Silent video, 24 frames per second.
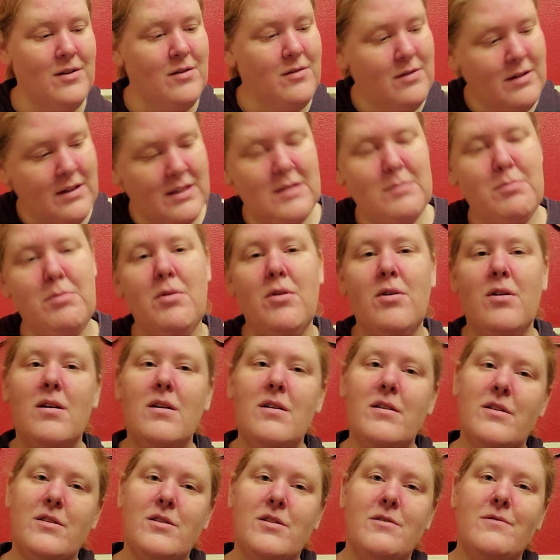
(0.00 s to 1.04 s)

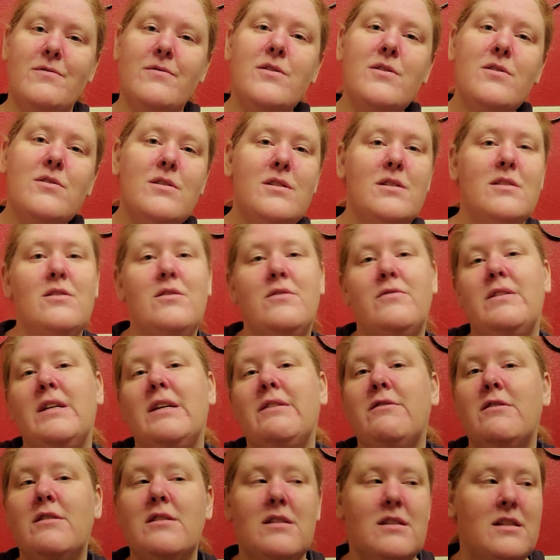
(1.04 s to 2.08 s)
explore new foods and new
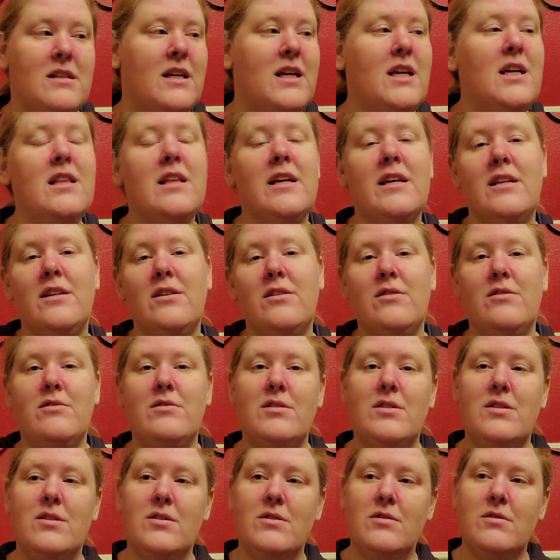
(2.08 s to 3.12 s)
flavors and eat like you
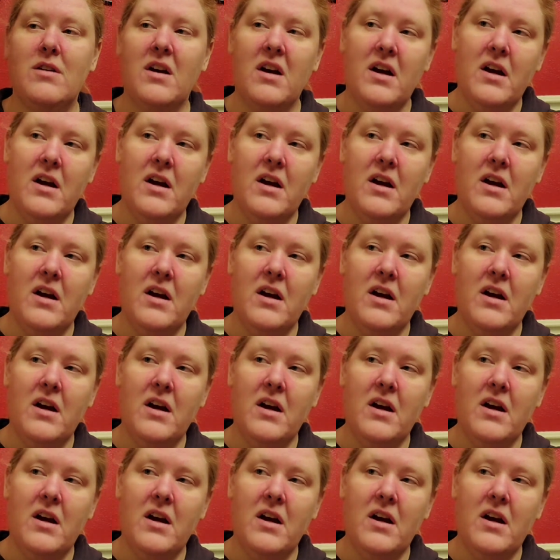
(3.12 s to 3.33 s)
used to,